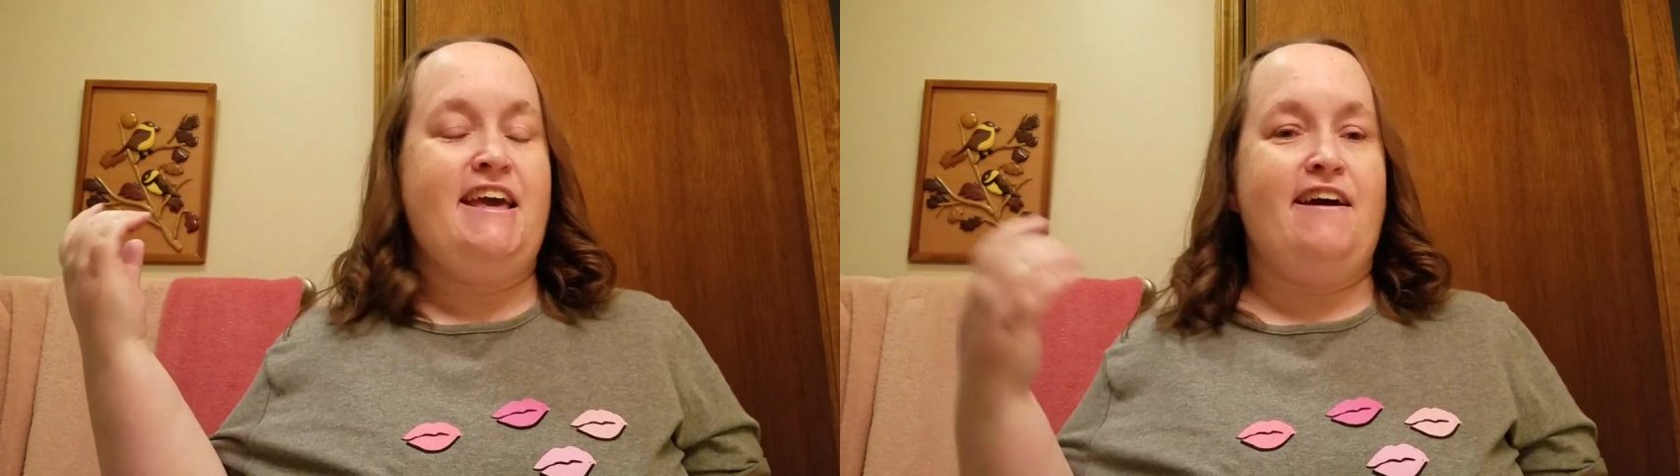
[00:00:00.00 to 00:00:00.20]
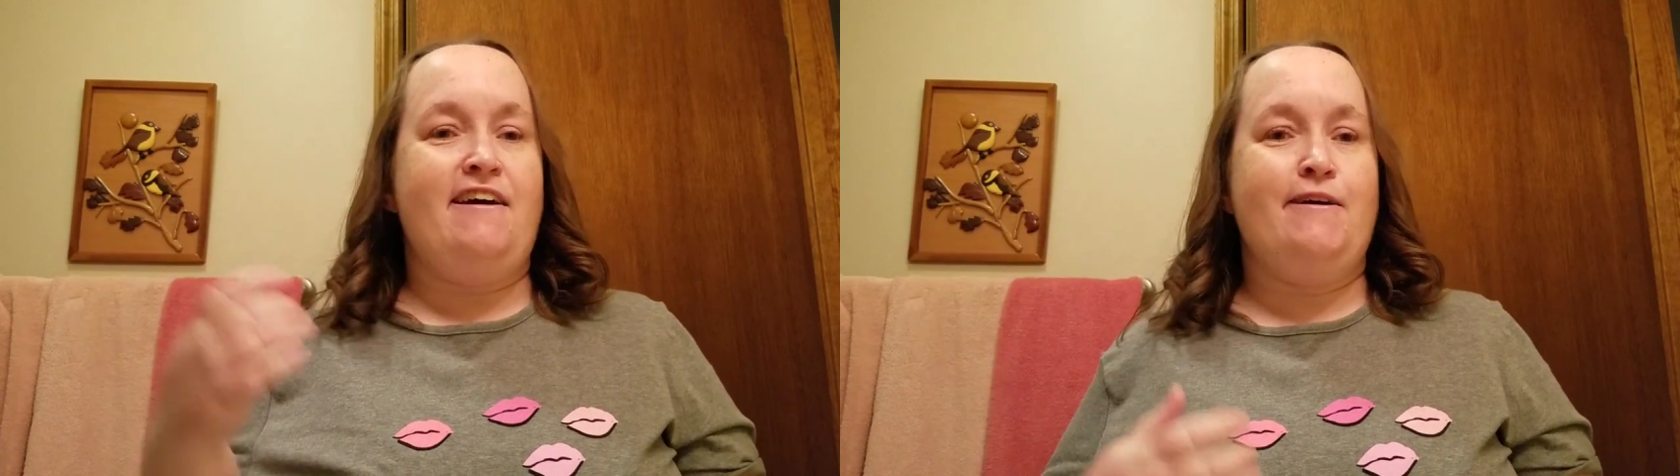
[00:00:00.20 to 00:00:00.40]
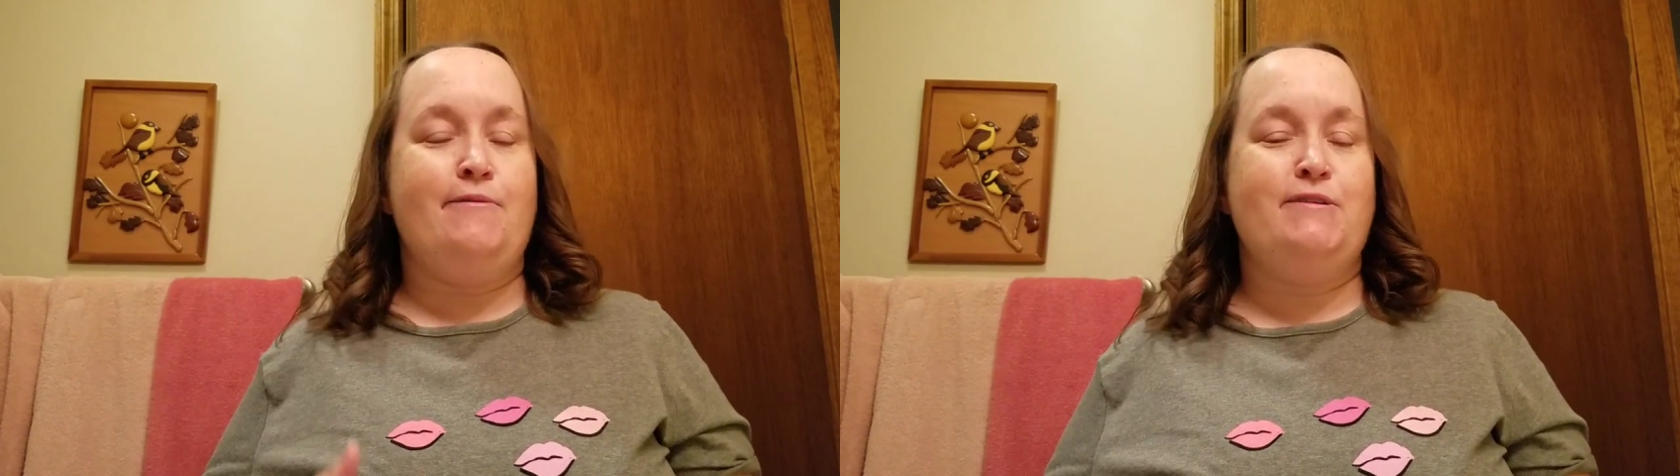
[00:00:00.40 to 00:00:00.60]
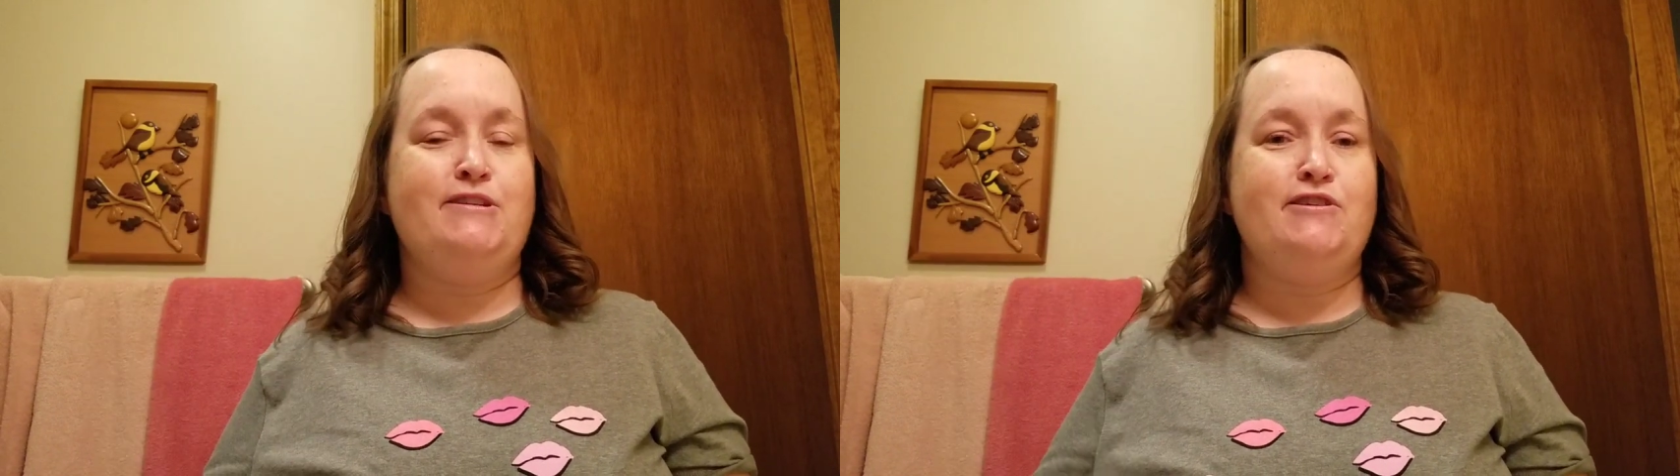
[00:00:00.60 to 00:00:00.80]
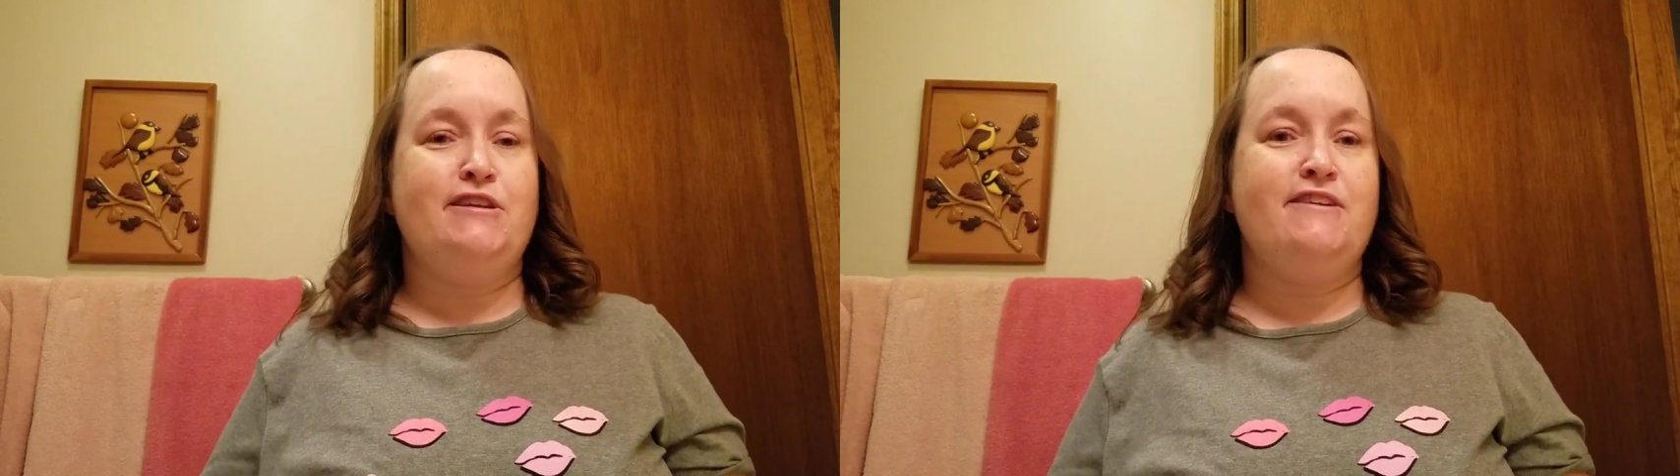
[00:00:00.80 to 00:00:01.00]
be
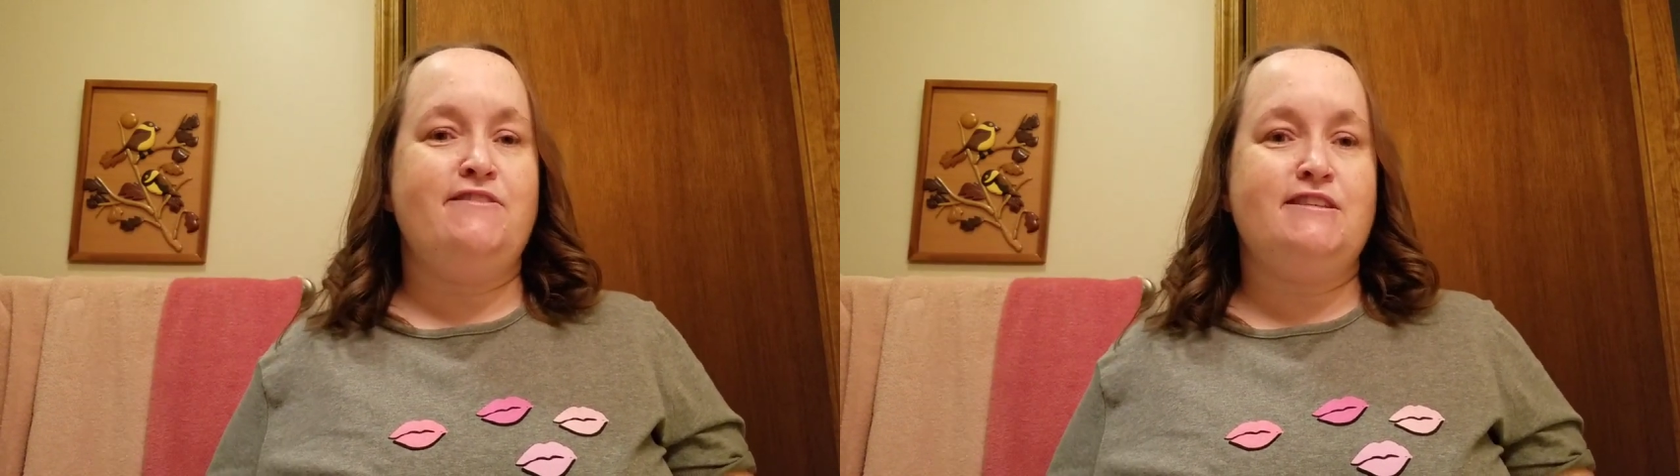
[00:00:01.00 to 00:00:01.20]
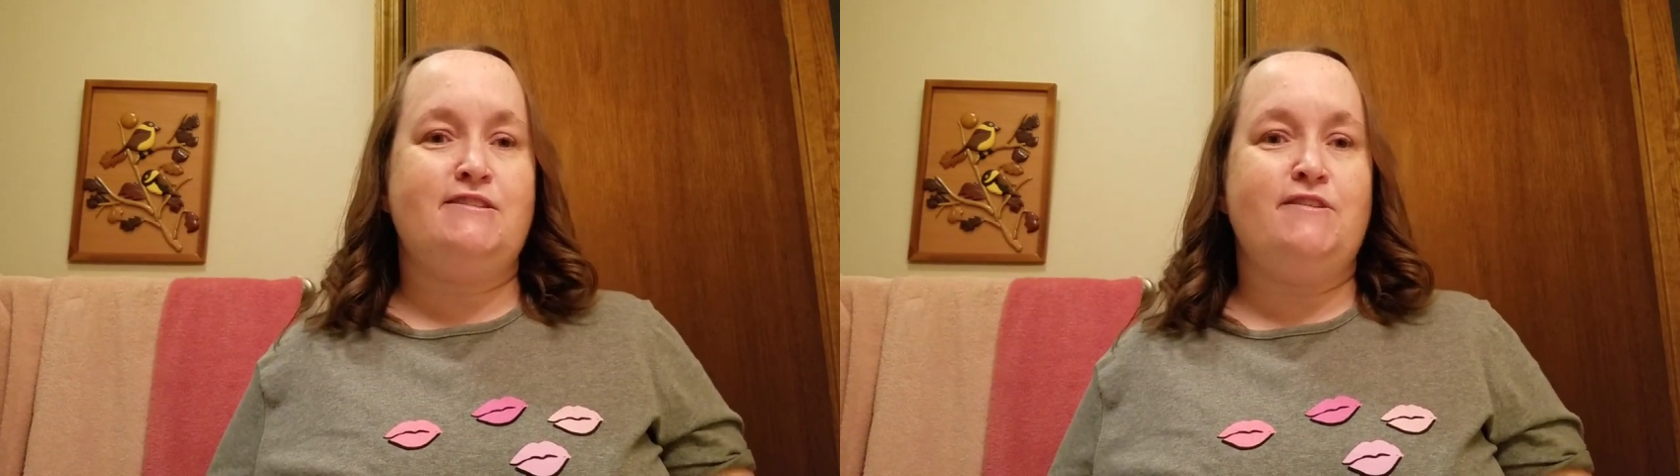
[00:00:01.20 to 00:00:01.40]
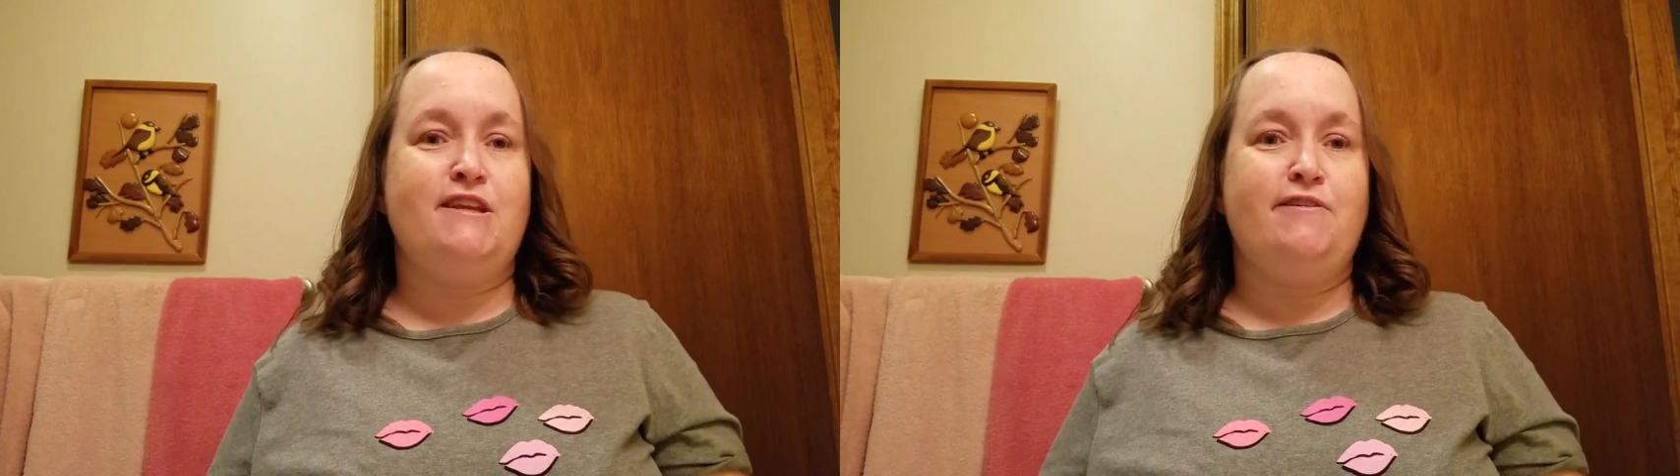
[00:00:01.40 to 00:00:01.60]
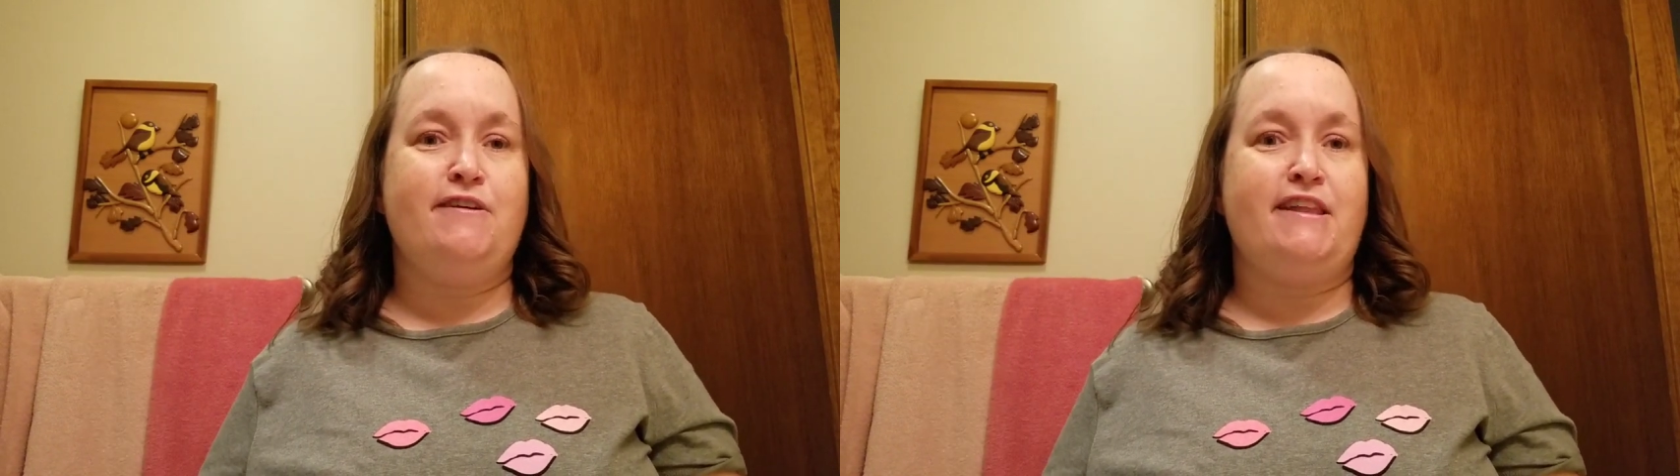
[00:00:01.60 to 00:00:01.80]
sure to give this video a